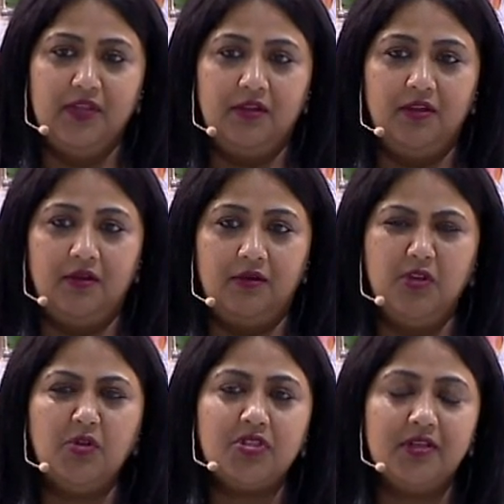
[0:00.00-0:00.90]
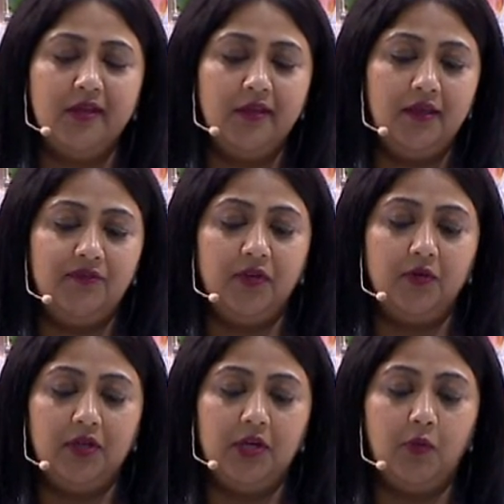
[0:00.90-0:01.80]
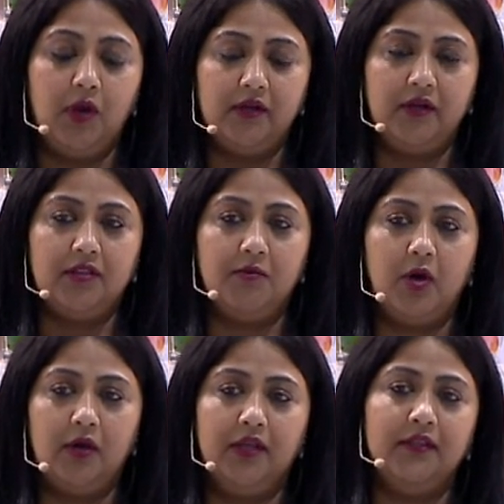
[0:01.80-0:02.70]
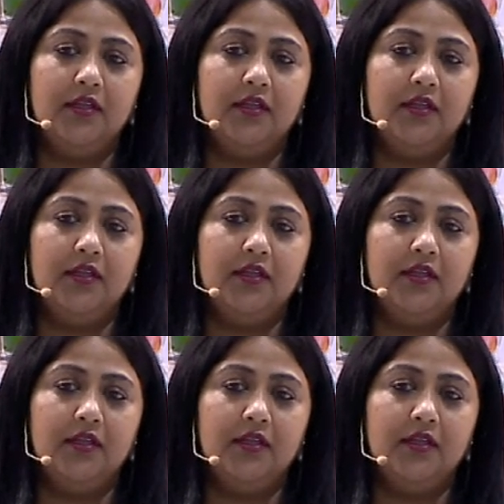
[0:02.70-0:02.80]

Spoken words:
You know, usually if you really want it in the morning,